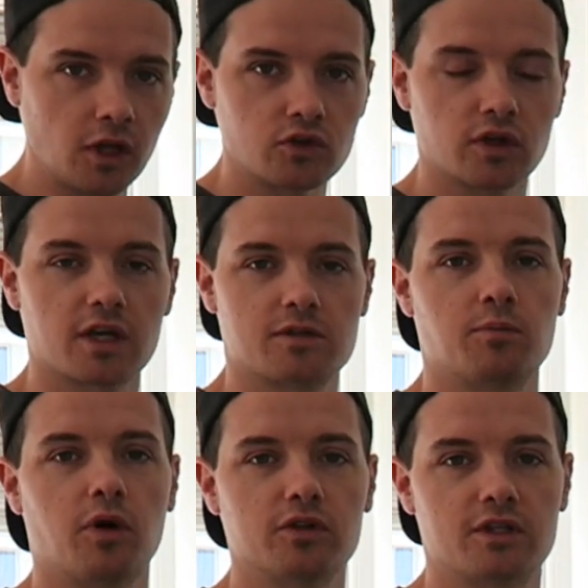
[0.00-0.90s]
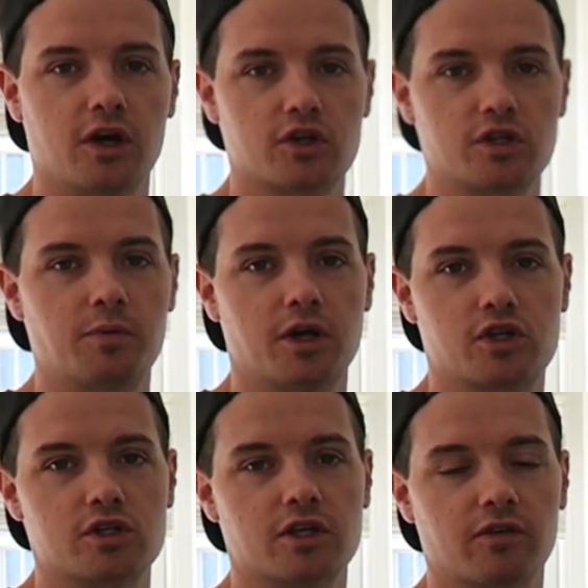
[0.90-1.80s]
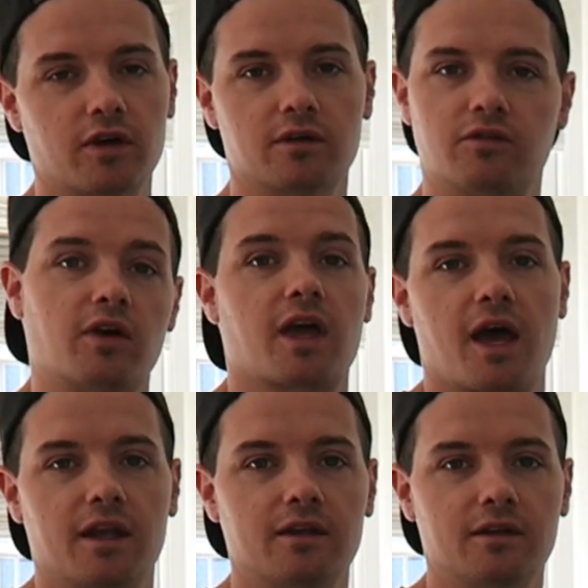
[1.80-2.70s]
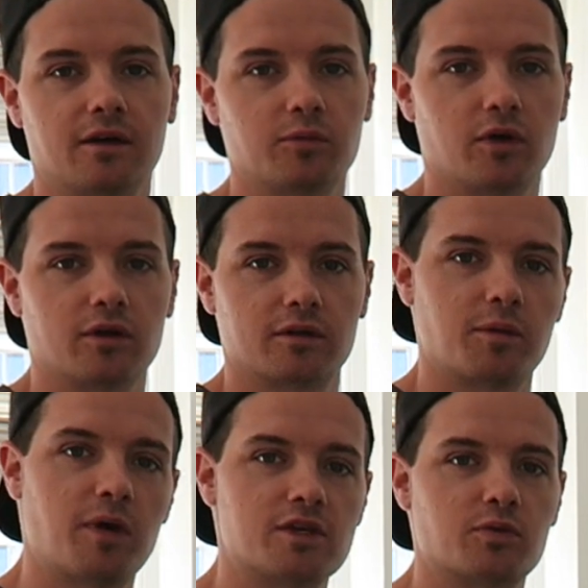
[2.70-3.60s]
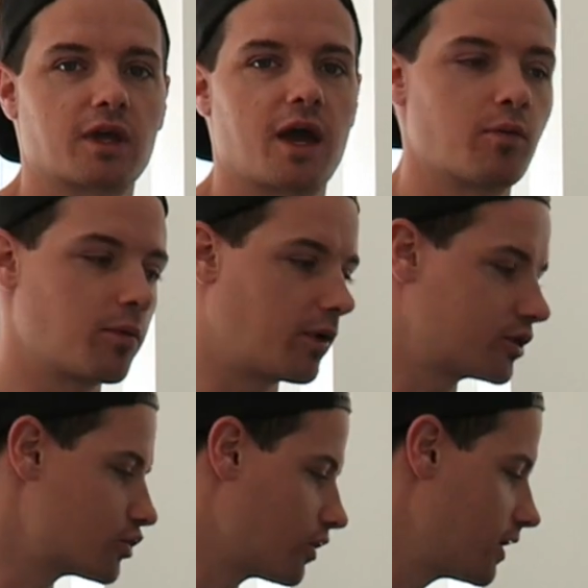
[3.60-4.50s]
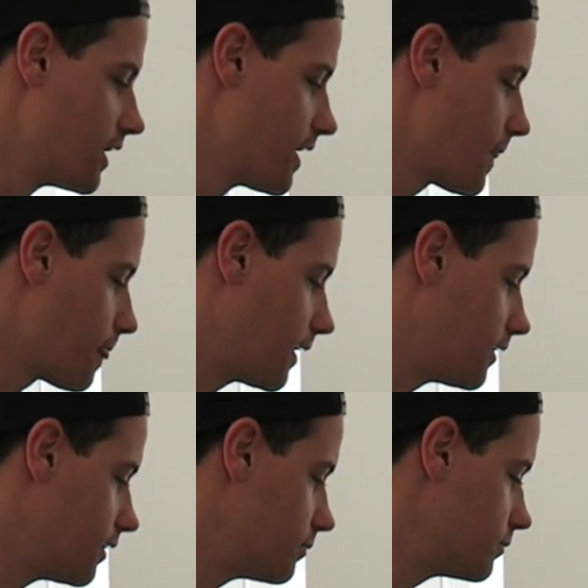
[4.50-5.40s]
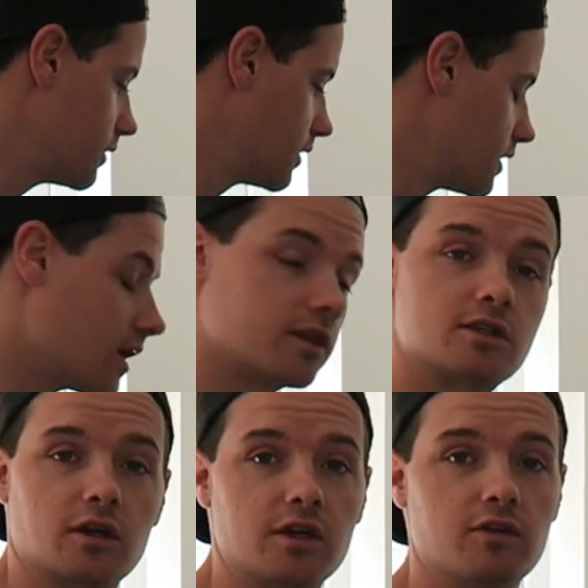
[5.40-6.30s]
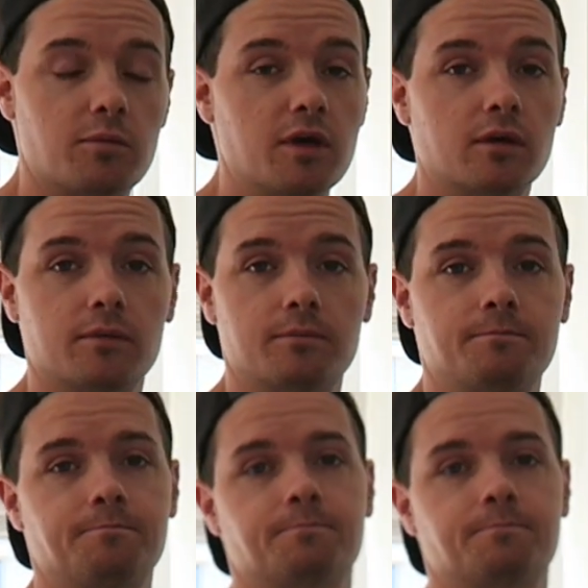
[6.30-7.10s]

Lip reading: Try and get some montagey pictures of it if I can. I'm not amazing with the camera, but I'll try. And yeah, this is our evening meal.